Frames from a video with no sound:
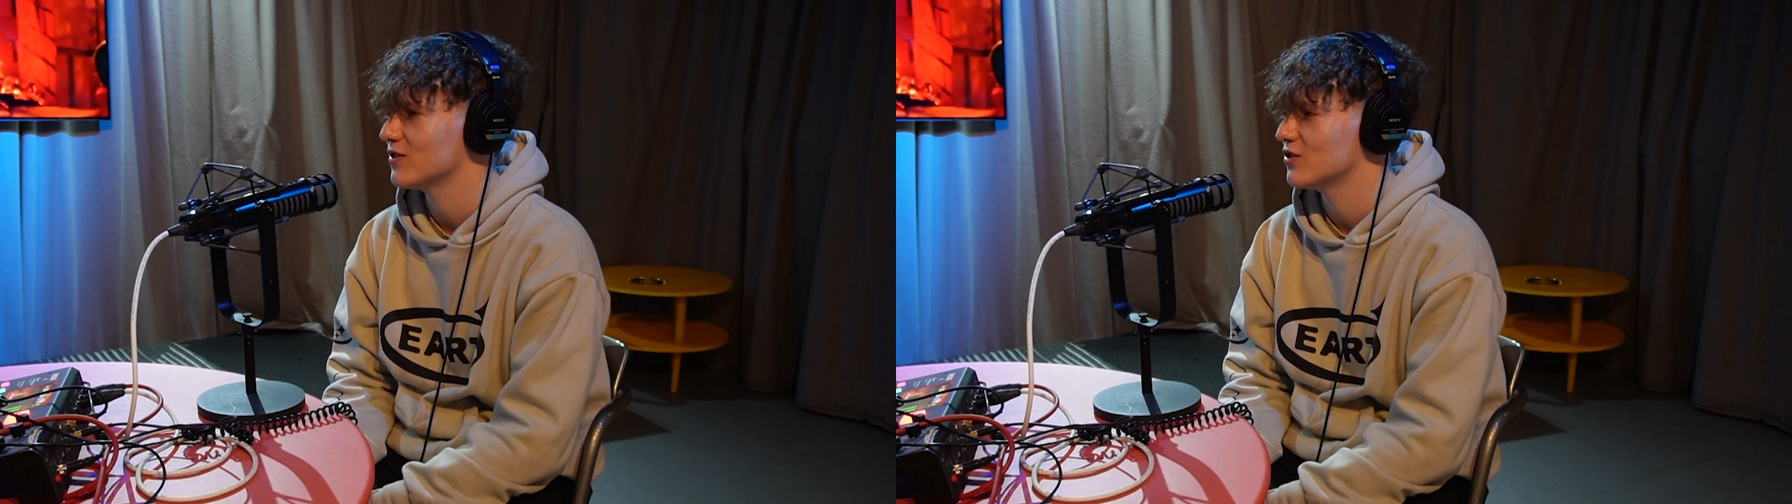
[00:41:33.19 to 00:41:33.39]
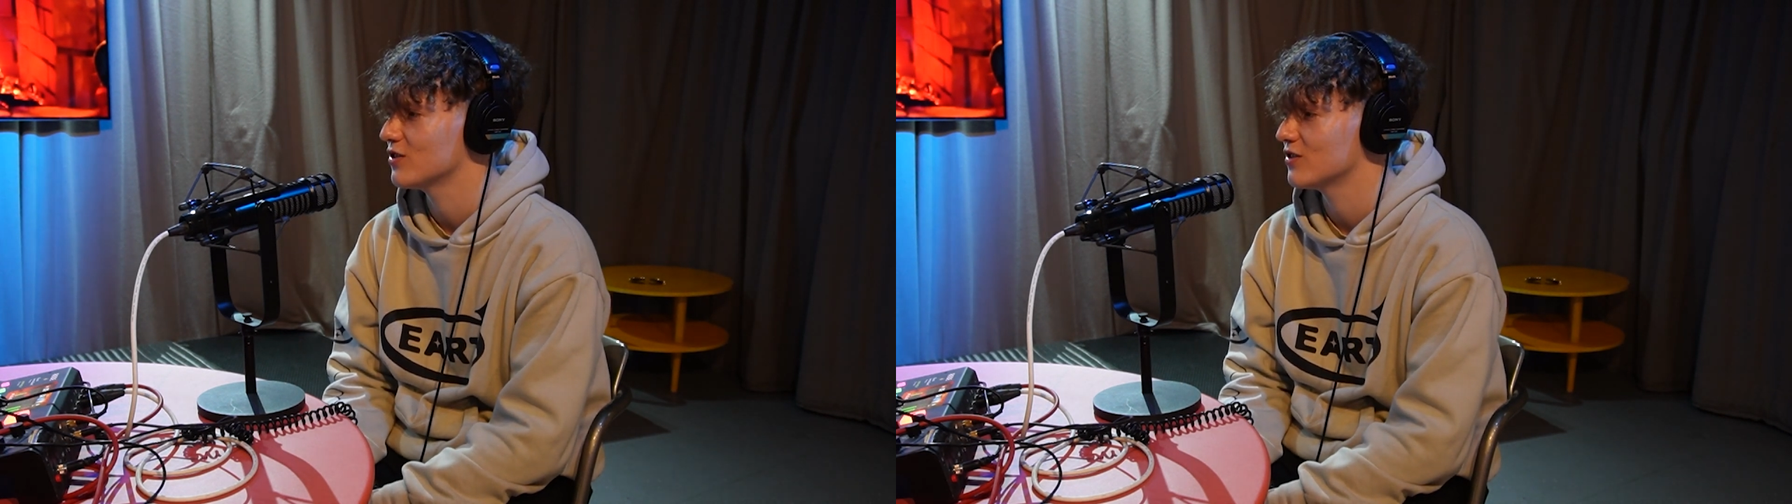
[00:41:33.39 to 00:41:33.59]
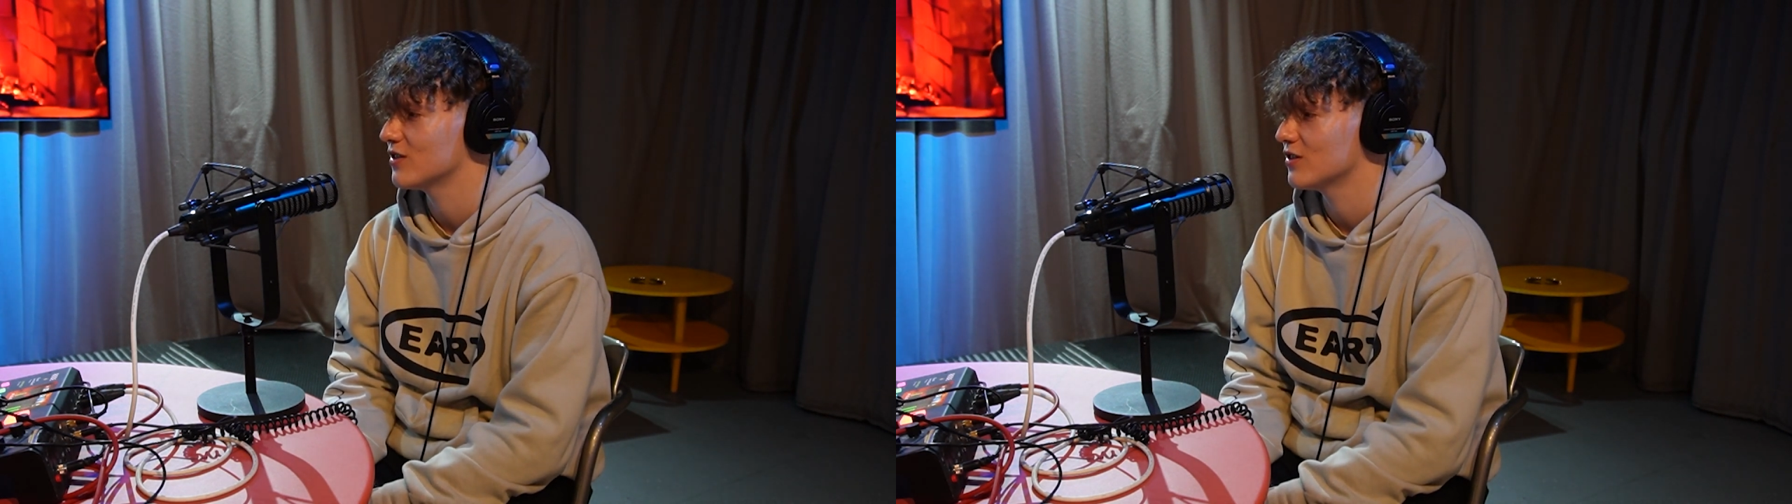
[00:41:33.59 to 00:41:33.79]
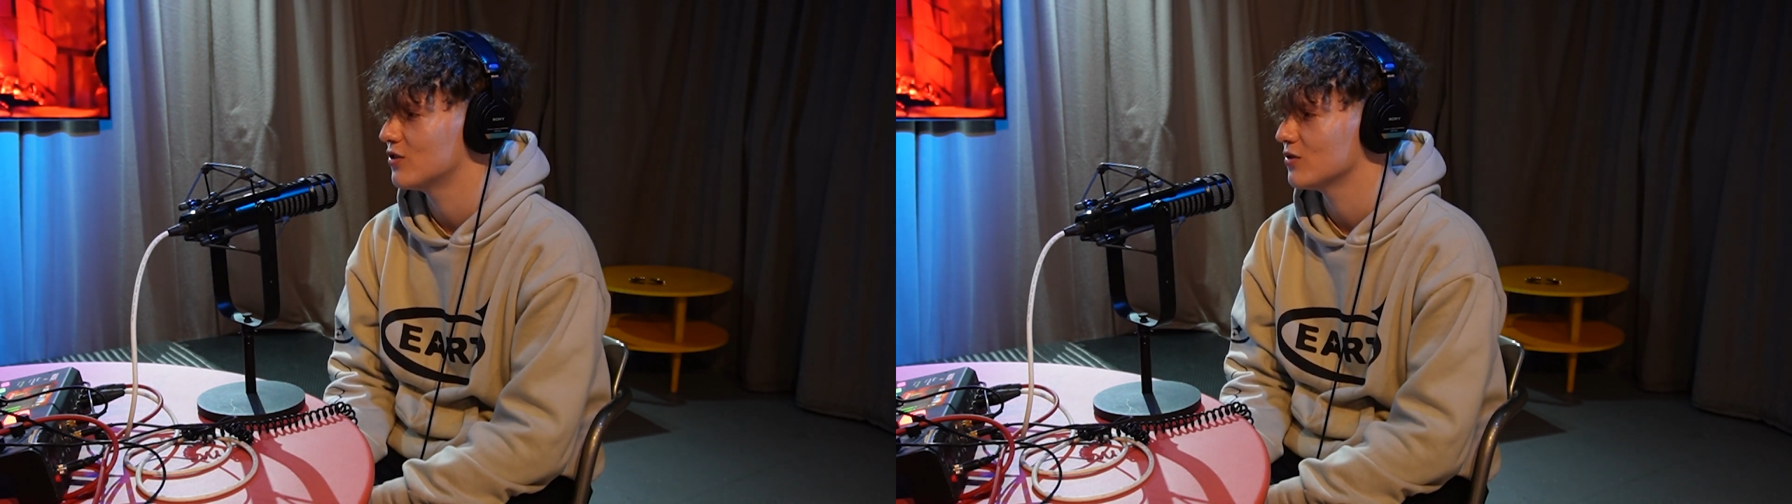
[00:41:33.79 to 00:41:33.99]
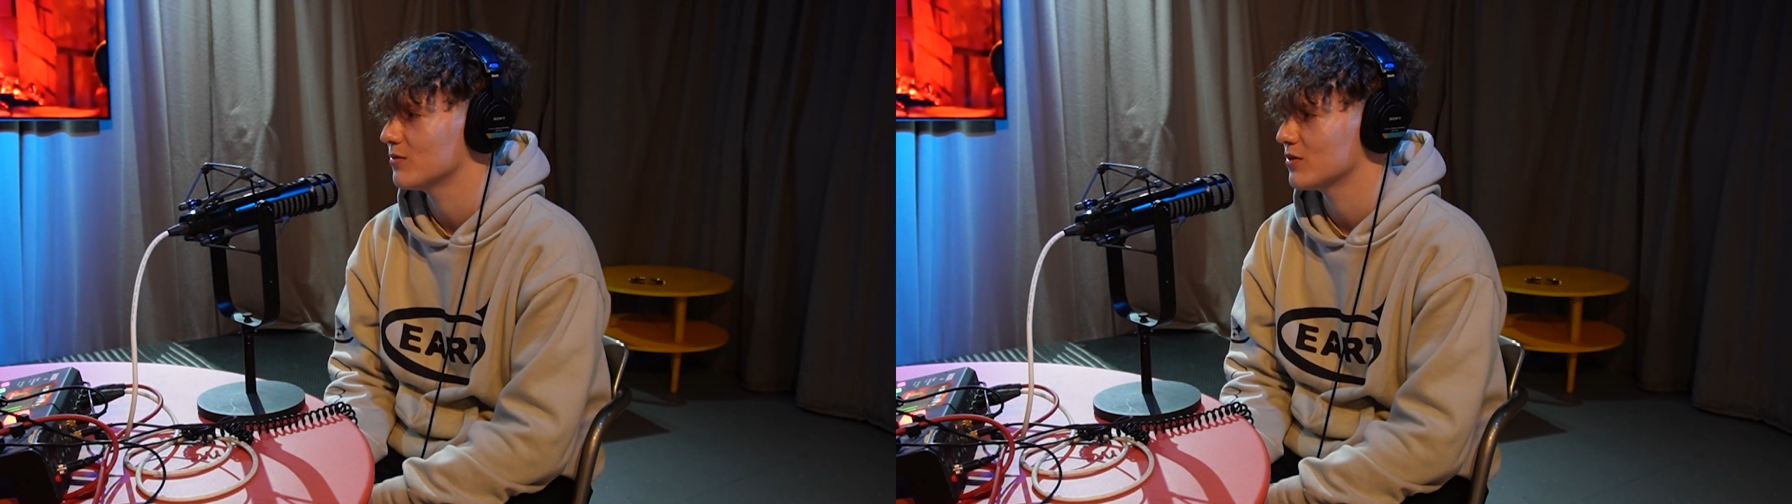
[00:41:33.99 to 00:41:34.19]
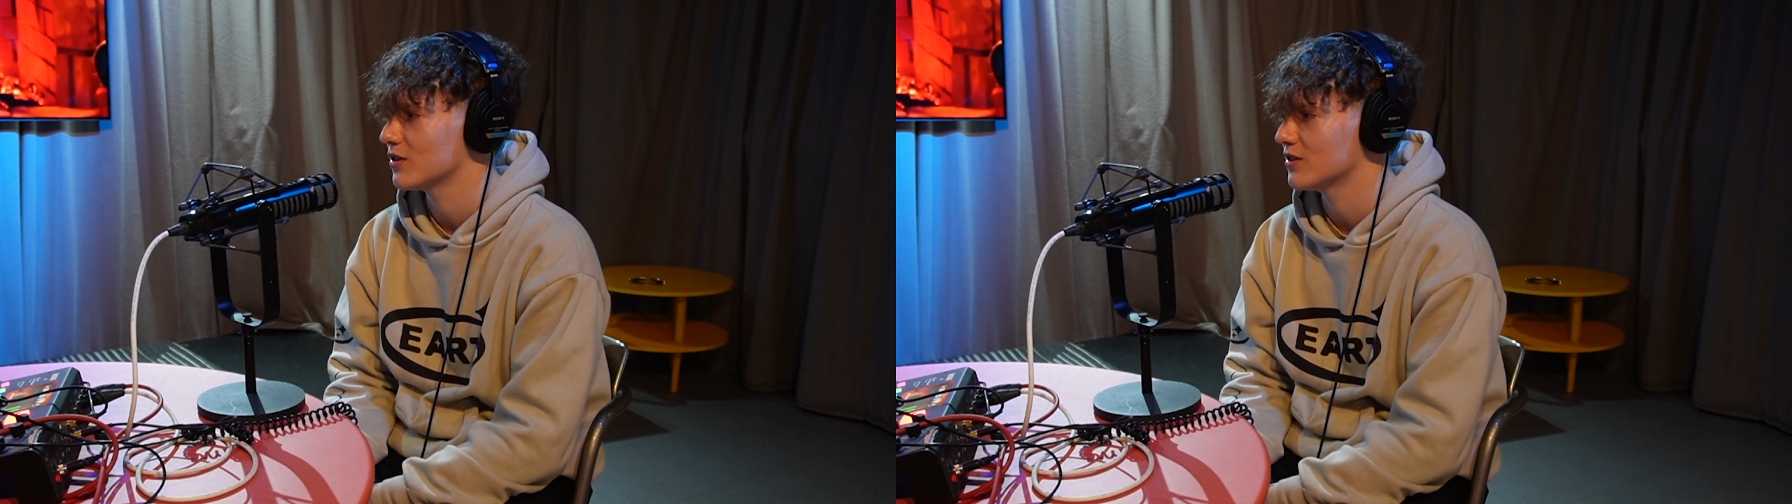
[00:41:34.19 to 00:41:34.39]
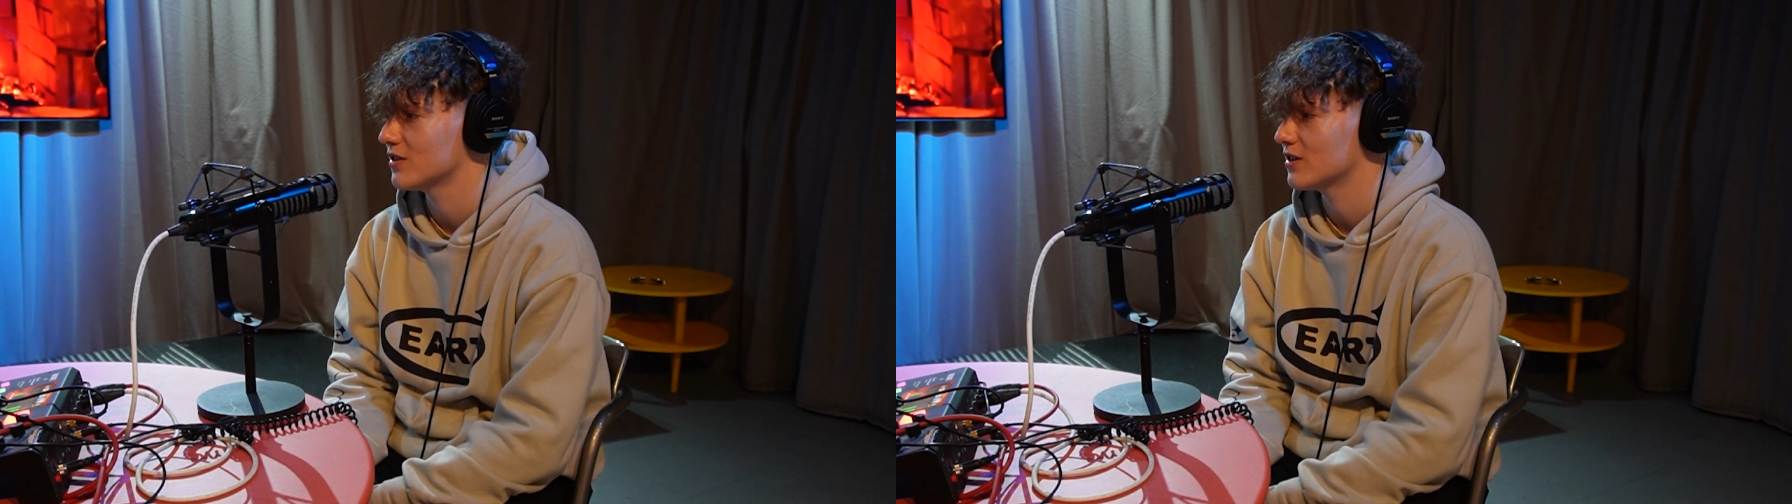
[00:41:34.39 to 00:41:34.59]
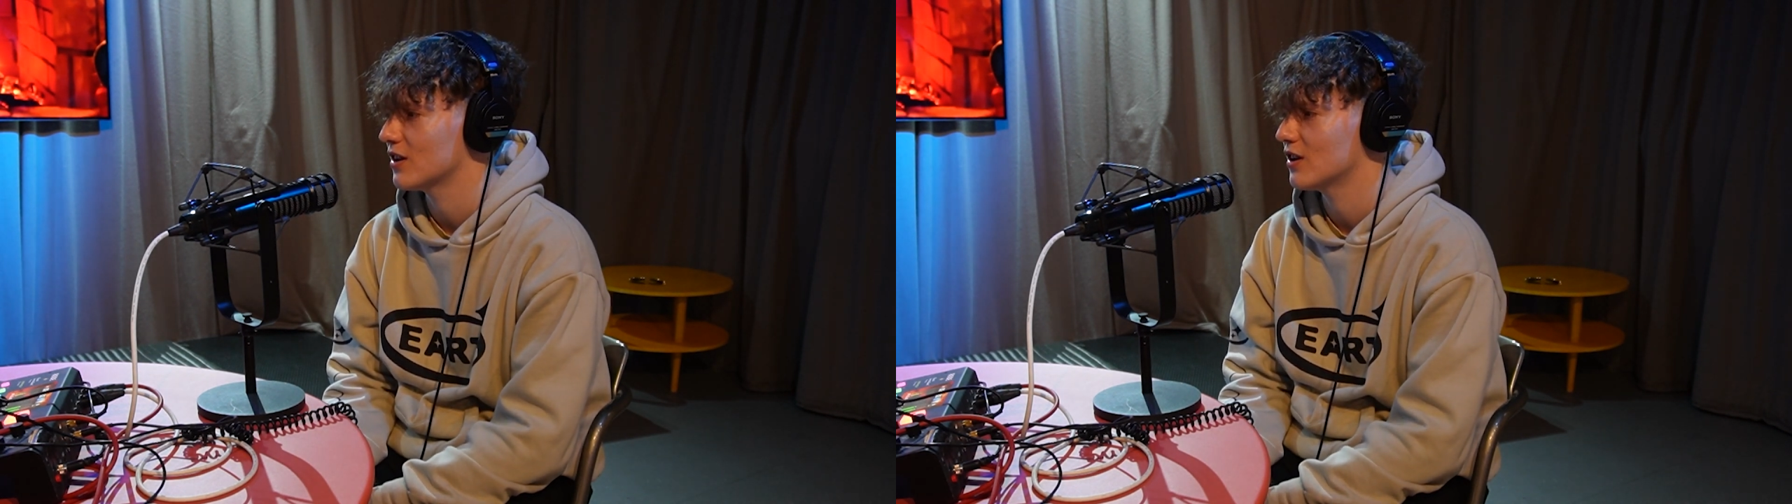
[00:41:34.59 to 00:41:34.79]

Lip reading: to just do it, because